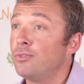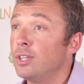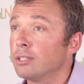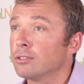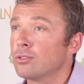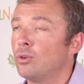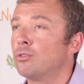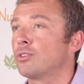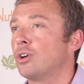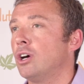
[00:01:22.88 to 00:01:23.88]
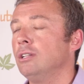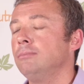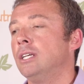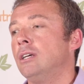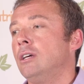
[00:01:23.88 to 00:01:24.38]
feels overall.
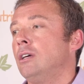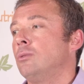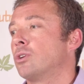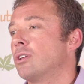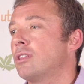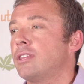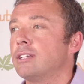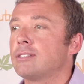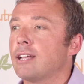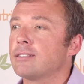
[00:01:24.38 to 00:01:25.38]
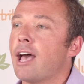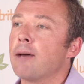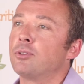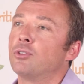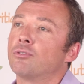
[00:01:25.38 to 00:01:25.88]
One of the things that's
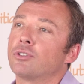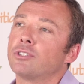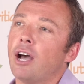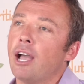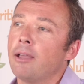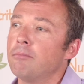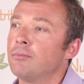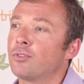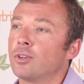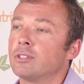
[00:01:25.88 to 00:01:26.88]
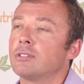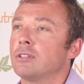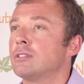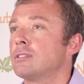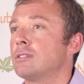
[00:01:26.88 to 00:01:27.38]
happened over time, for
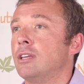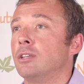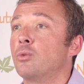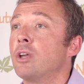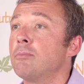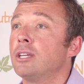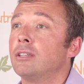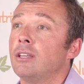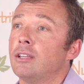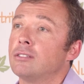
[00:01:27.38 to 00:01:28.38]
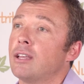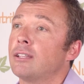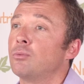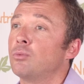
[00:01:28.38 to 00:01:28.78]
instance, in women, is that